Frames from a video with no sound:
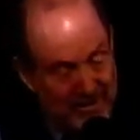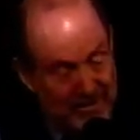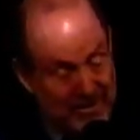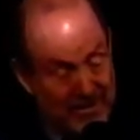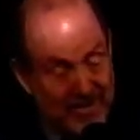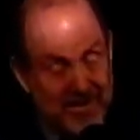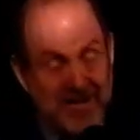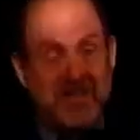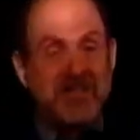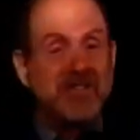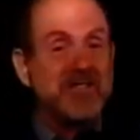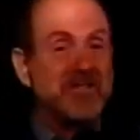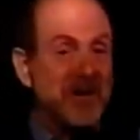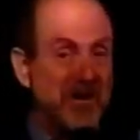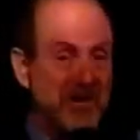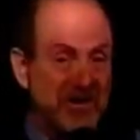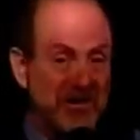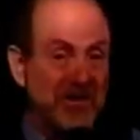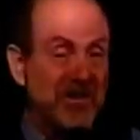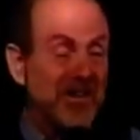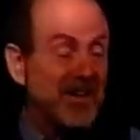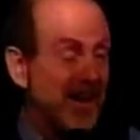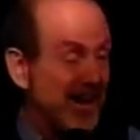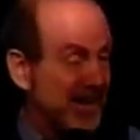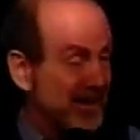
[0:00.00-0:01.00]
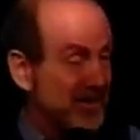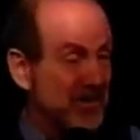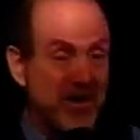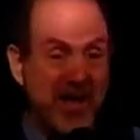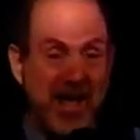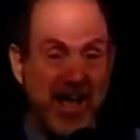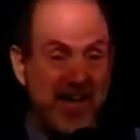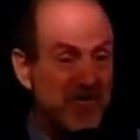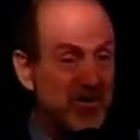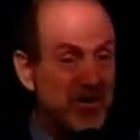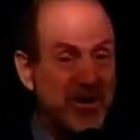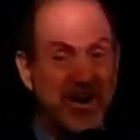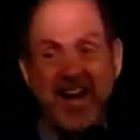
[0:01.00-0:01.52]
And suddenly I don't
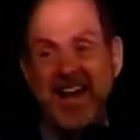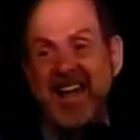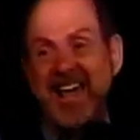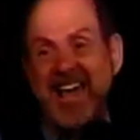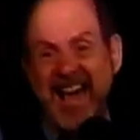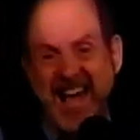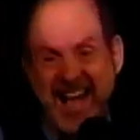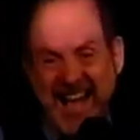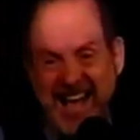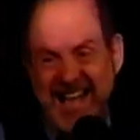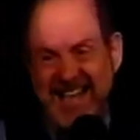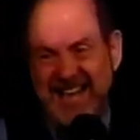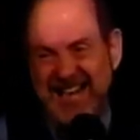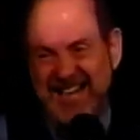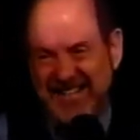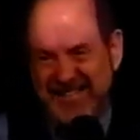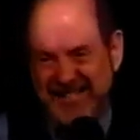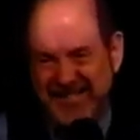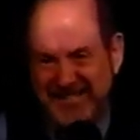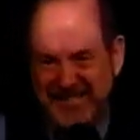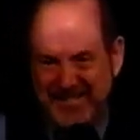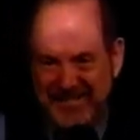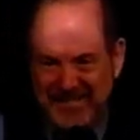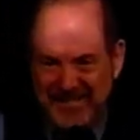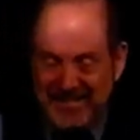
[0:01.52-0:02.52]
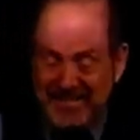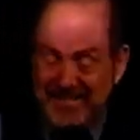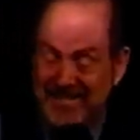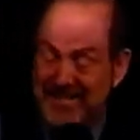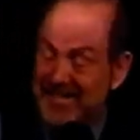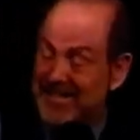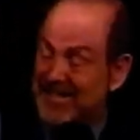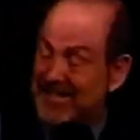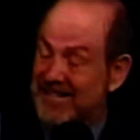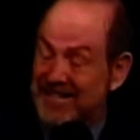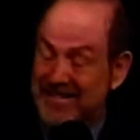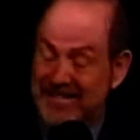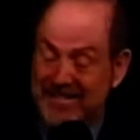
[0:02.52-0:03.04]
have what I had.
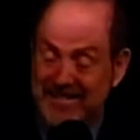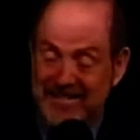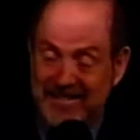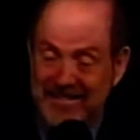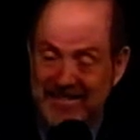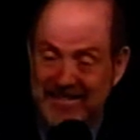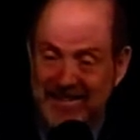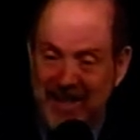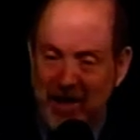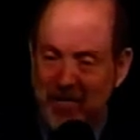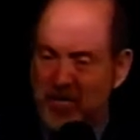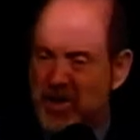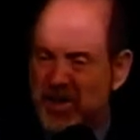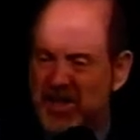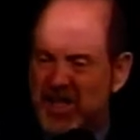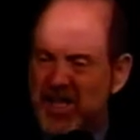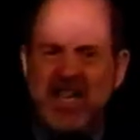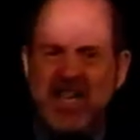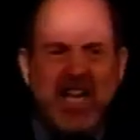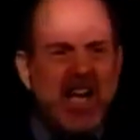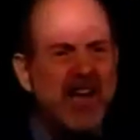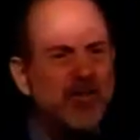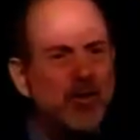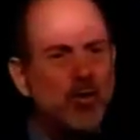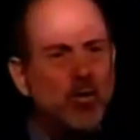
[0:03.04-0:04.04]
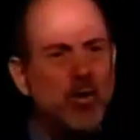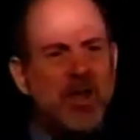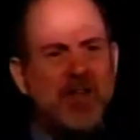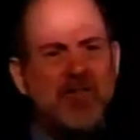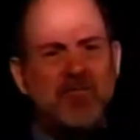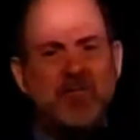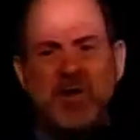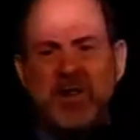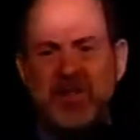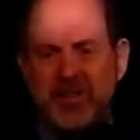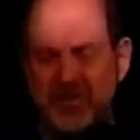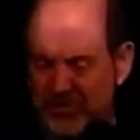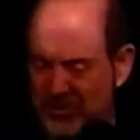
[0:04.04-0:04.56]
I mean, together we've
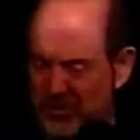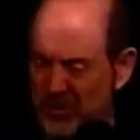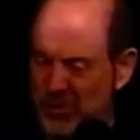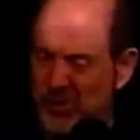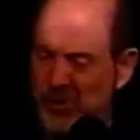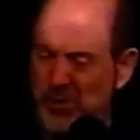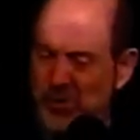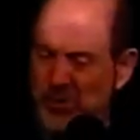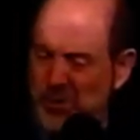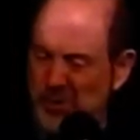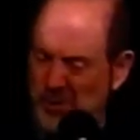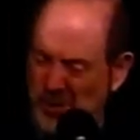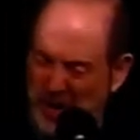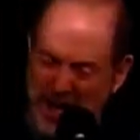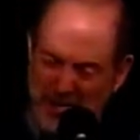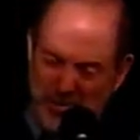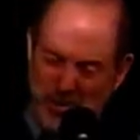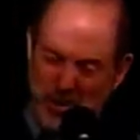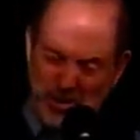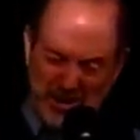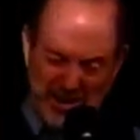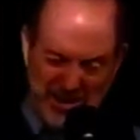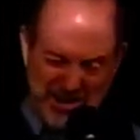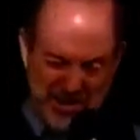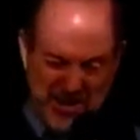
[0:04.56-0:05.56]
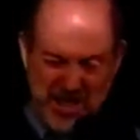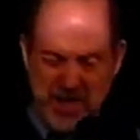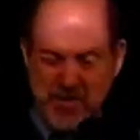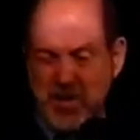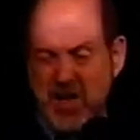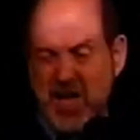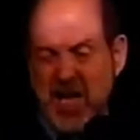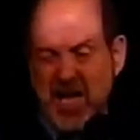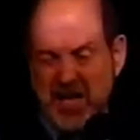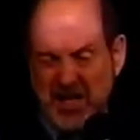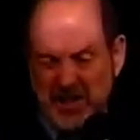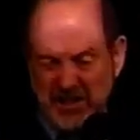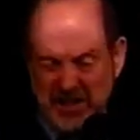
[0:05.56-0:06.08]
been through hypoglycemia,
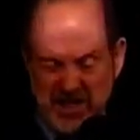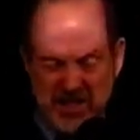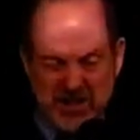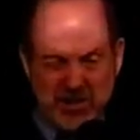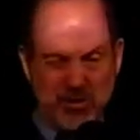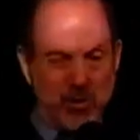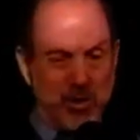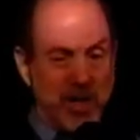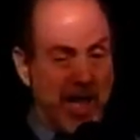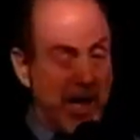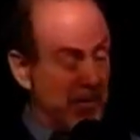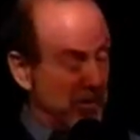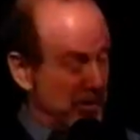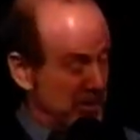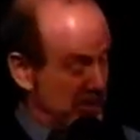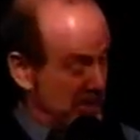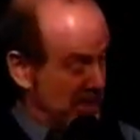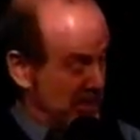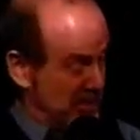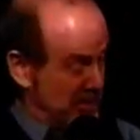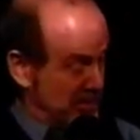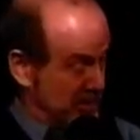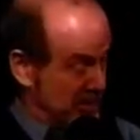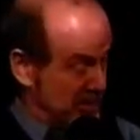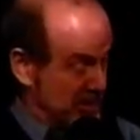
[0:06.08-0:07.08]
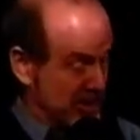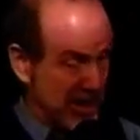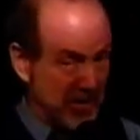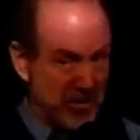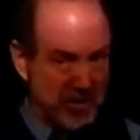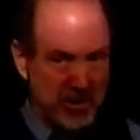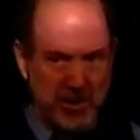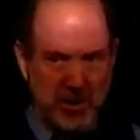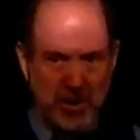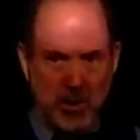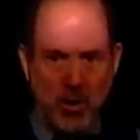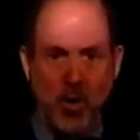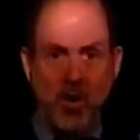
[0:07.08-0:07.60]
high cholesterol, hypertension,
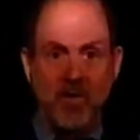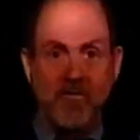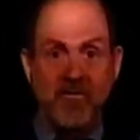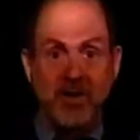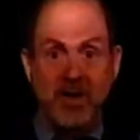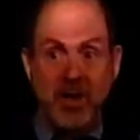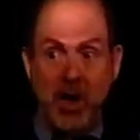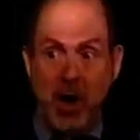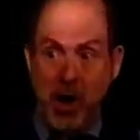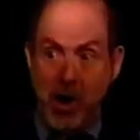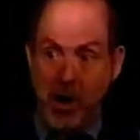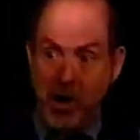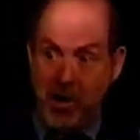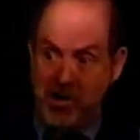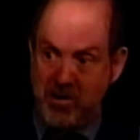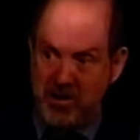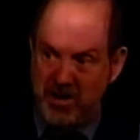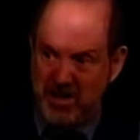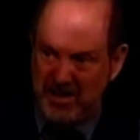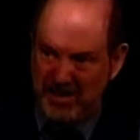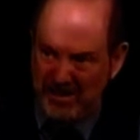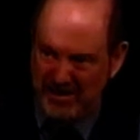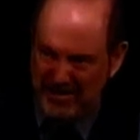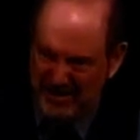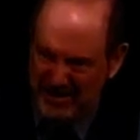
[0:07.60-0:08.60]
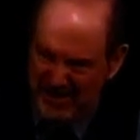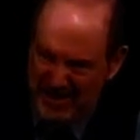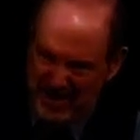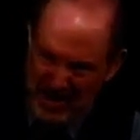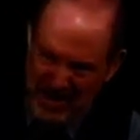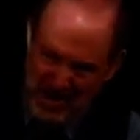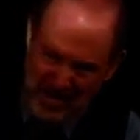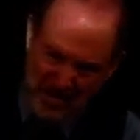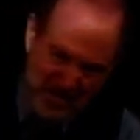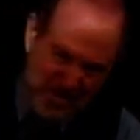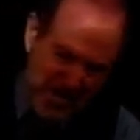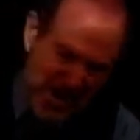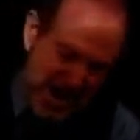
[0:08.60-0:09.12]
hysterical coughing, a hernia,
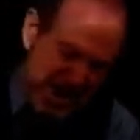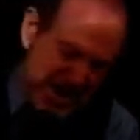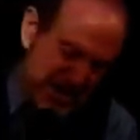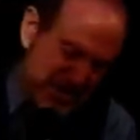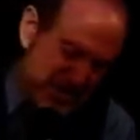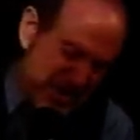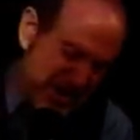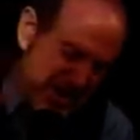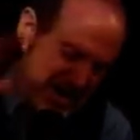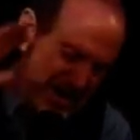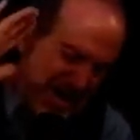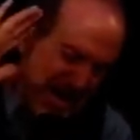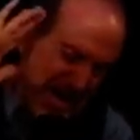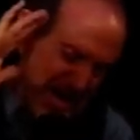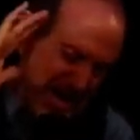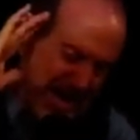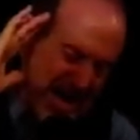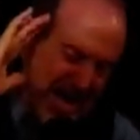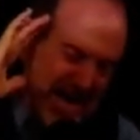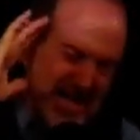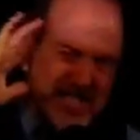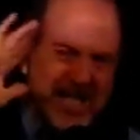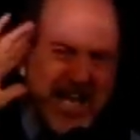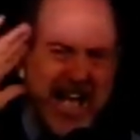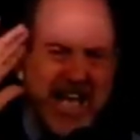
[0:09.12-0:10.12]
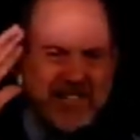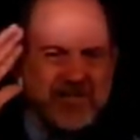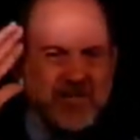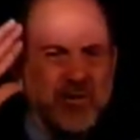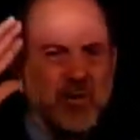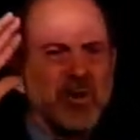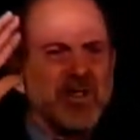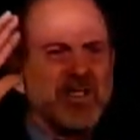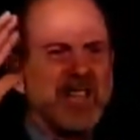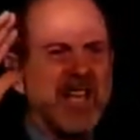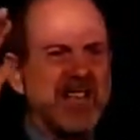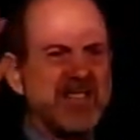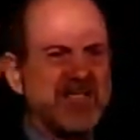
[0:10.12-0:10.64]
migraine, headaches,
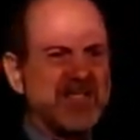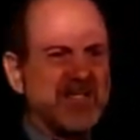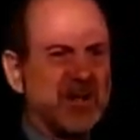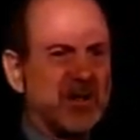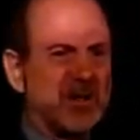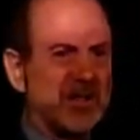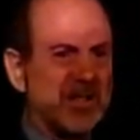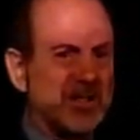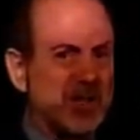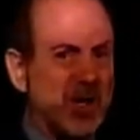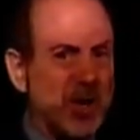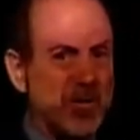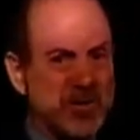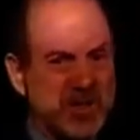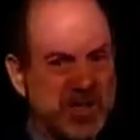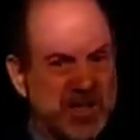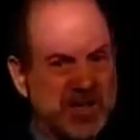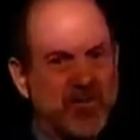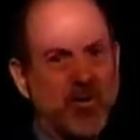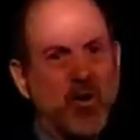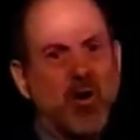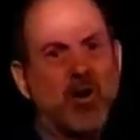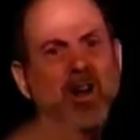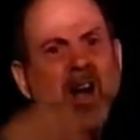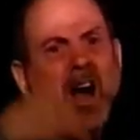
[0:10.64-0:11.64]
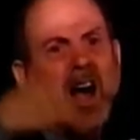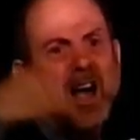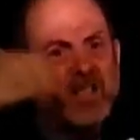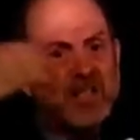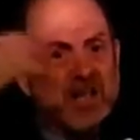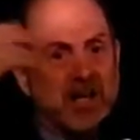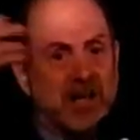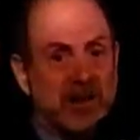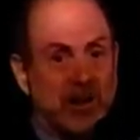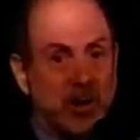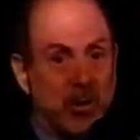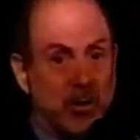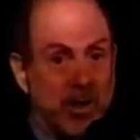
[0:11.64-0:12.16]
gastrointestinal disturbances of all kinds,
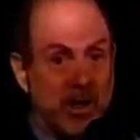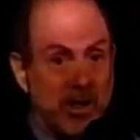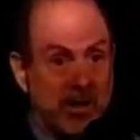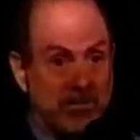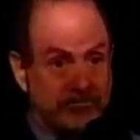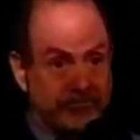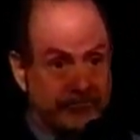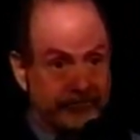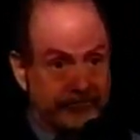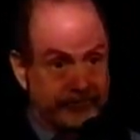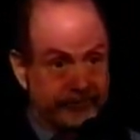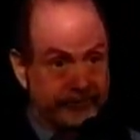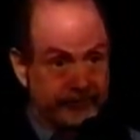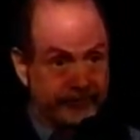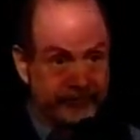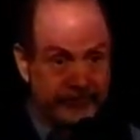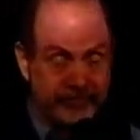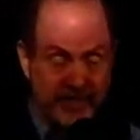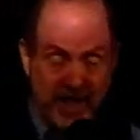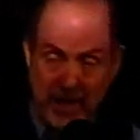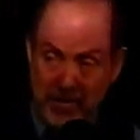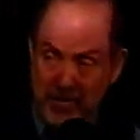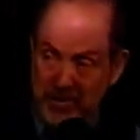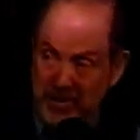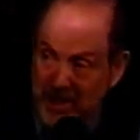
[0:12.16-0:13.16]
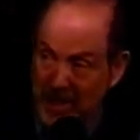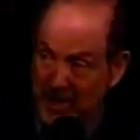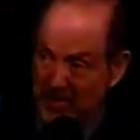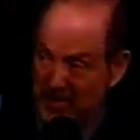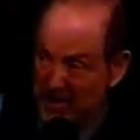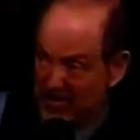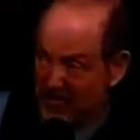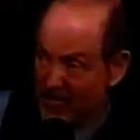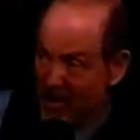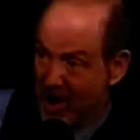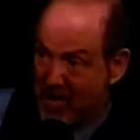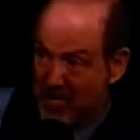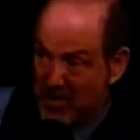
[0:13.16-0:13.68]
including epidemic
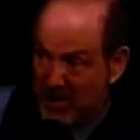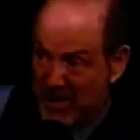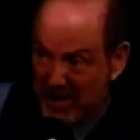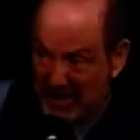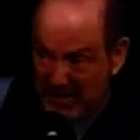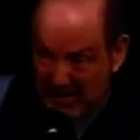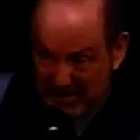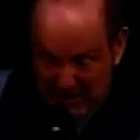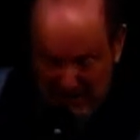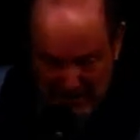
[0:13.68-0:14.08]
vomiting.